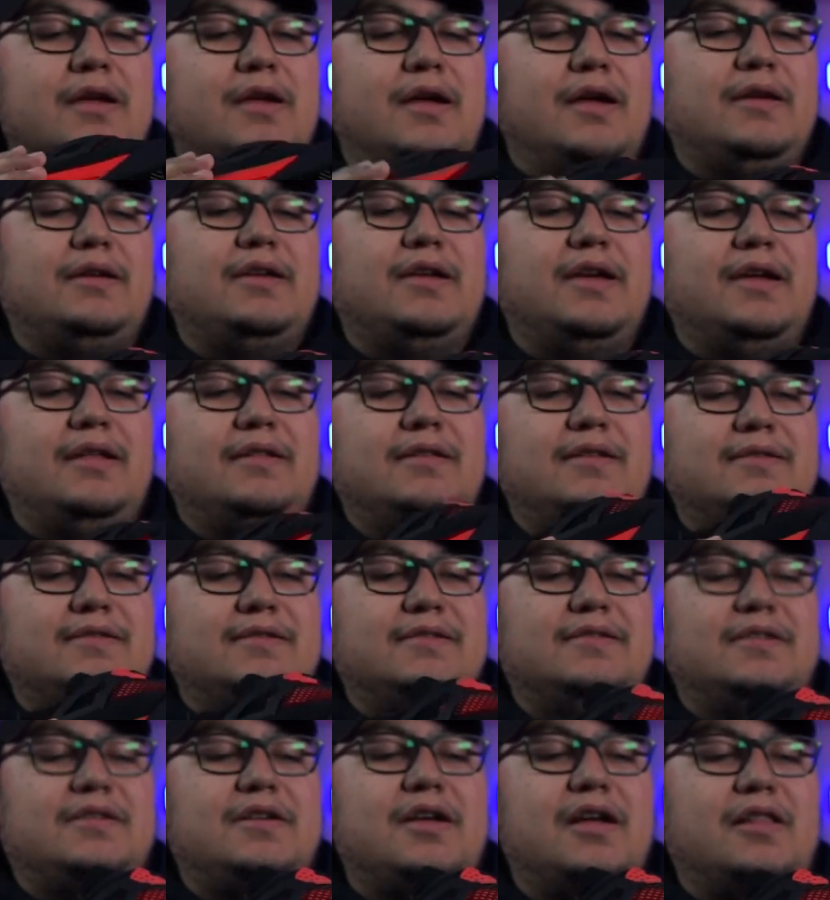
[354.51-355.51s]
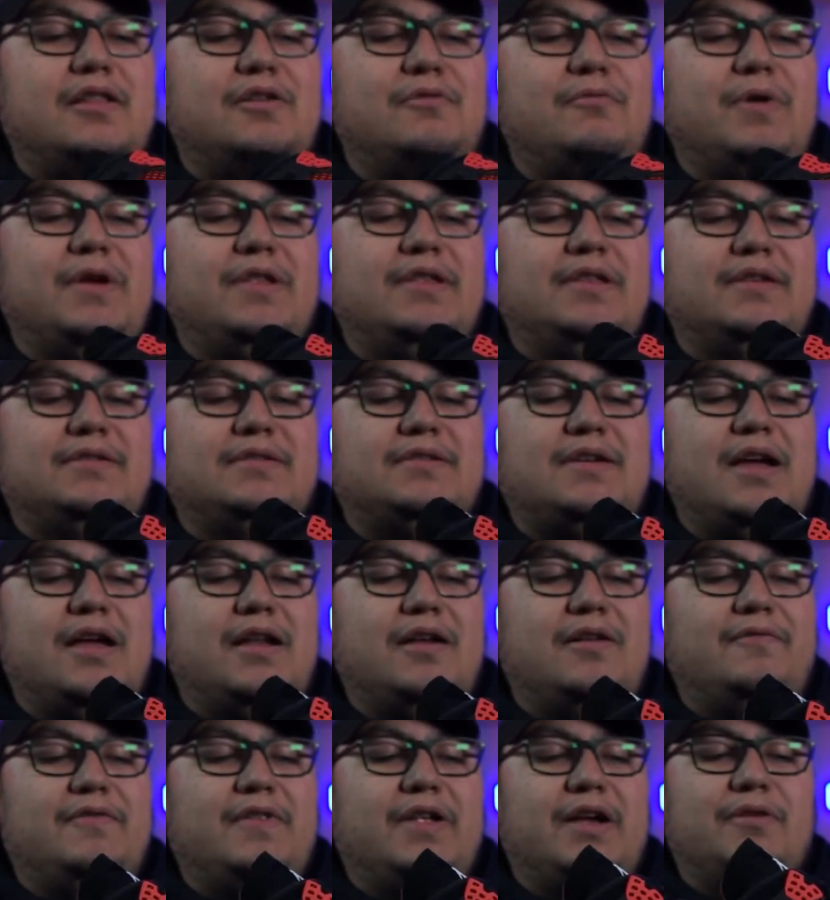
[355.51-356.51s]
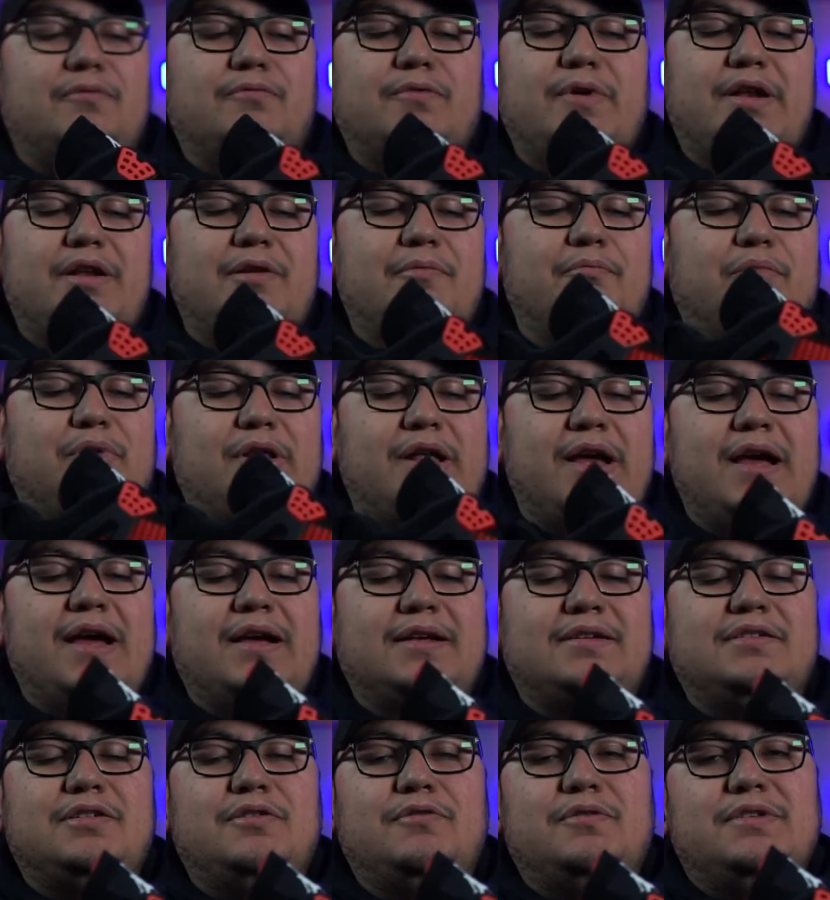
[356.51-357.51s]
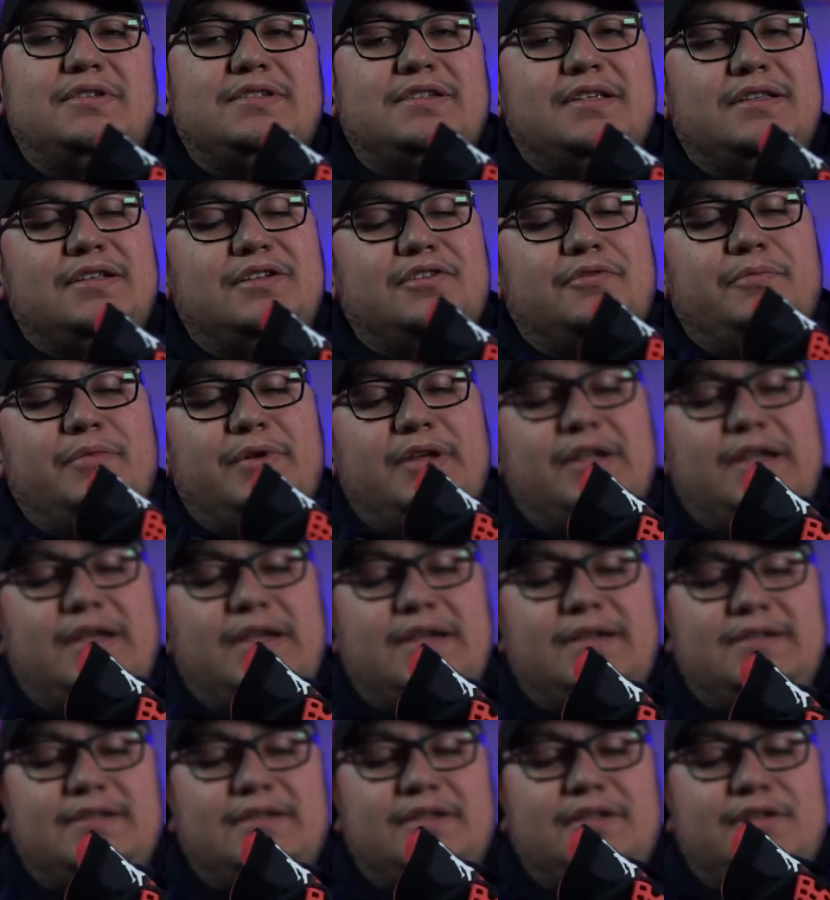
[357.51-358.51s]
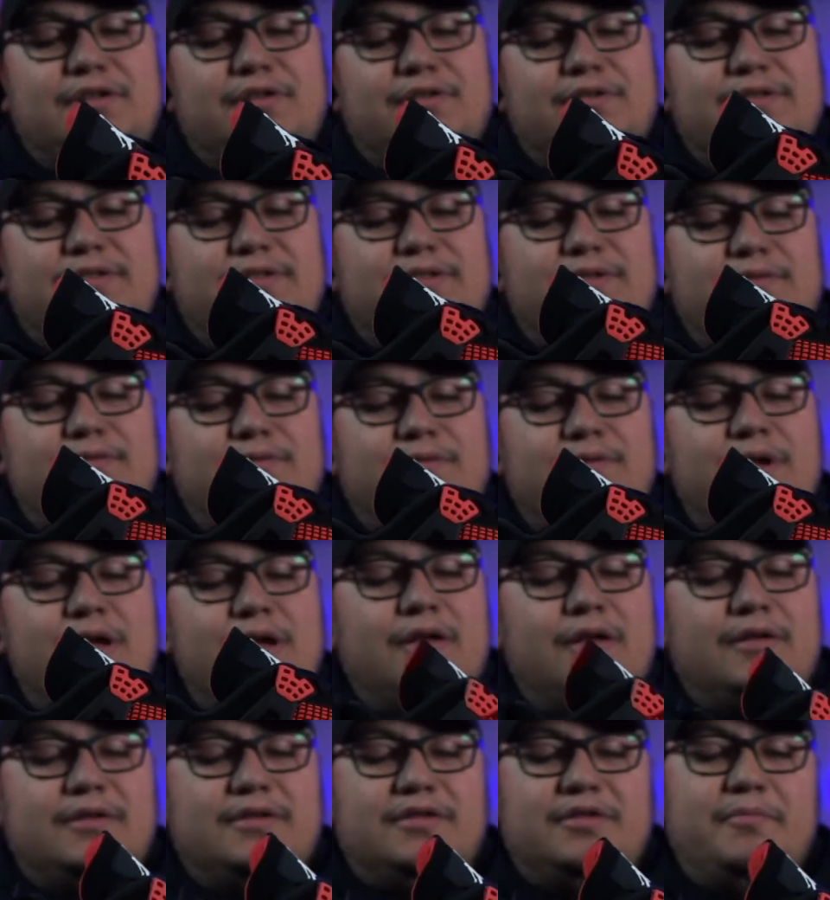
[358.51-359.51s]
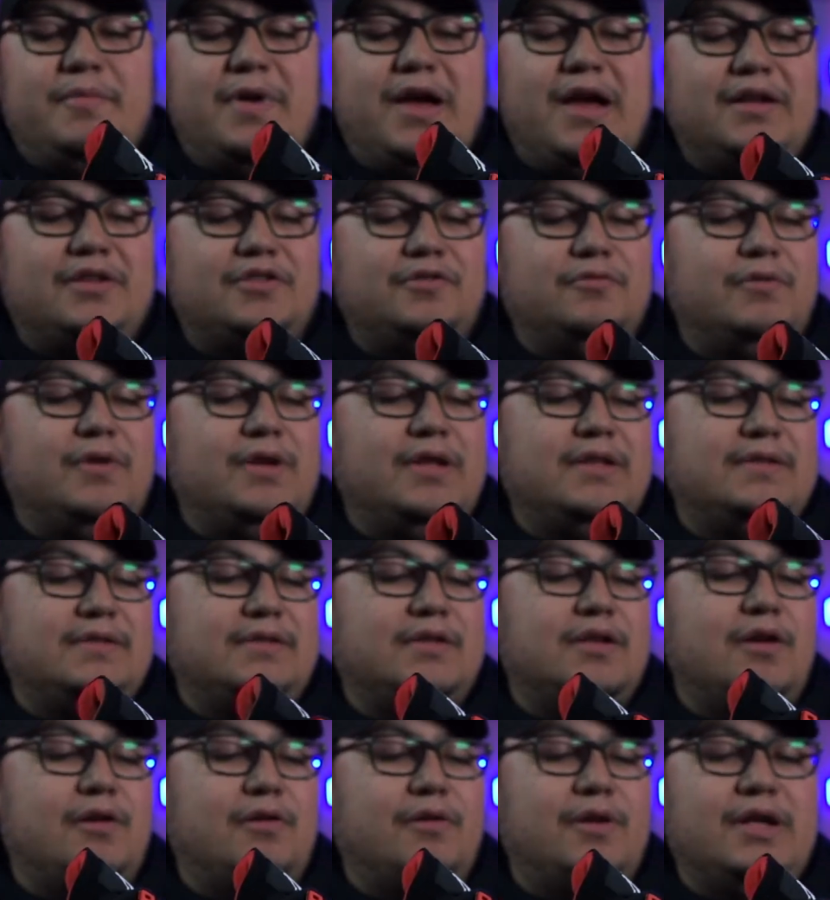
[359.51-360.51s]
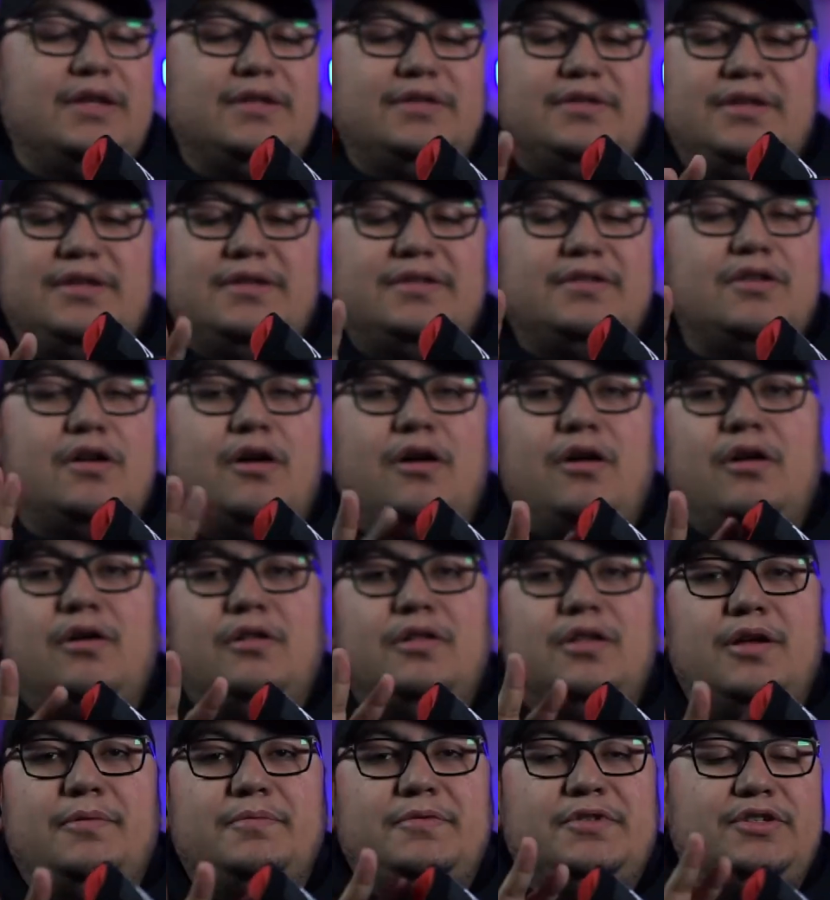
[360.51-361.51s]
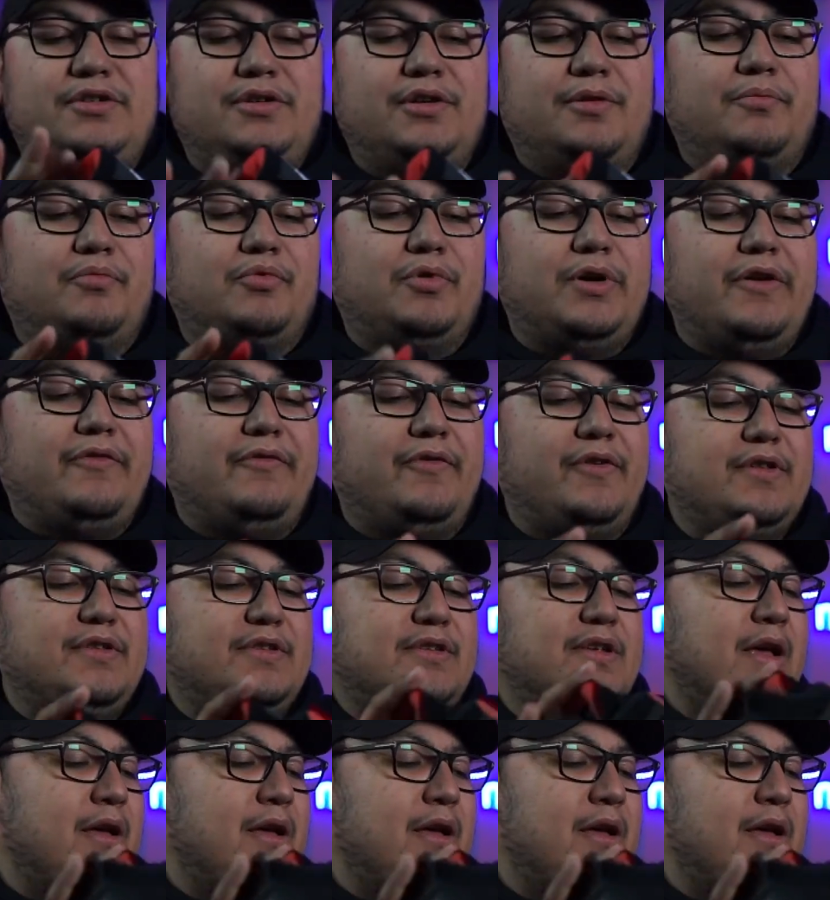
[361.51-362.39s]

Again, this is a colorway that's kind of like red and black, so it's a little bit easier to match with. So it's just all up to your preference.